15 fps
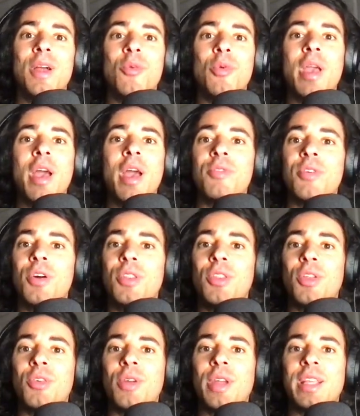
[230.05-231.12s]
We have
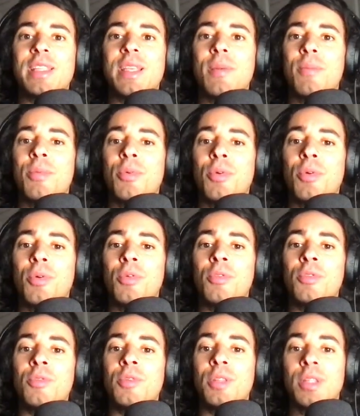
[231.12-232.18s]
another example.
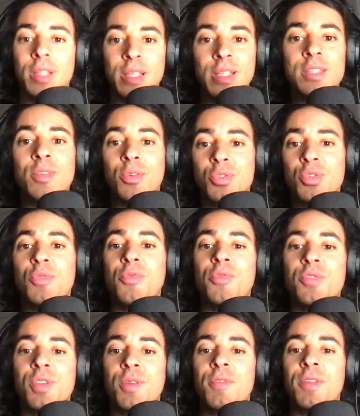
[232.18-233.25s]
Uh, it's also
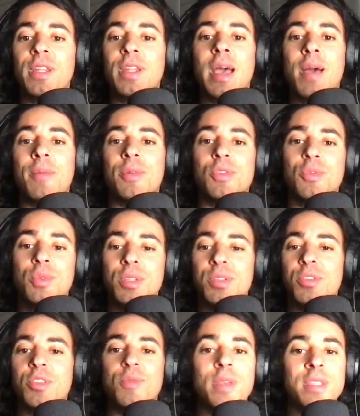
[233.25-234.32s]
something that happened to me.
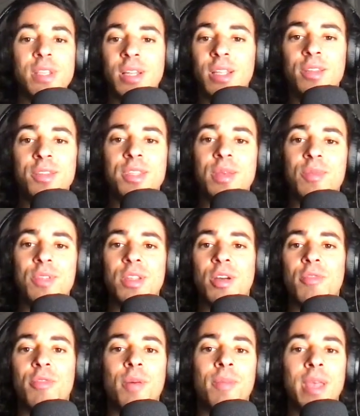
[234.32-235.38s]
So it's basically the same
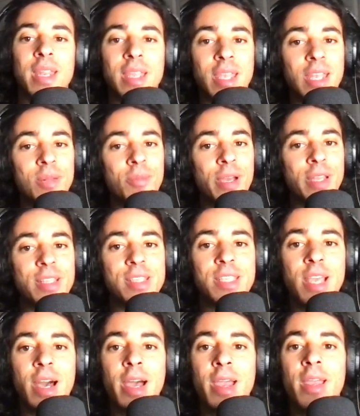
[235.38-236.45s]
stuff. I'm getting hit by this
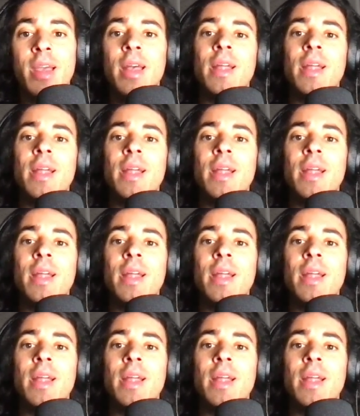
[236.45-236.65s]
guy.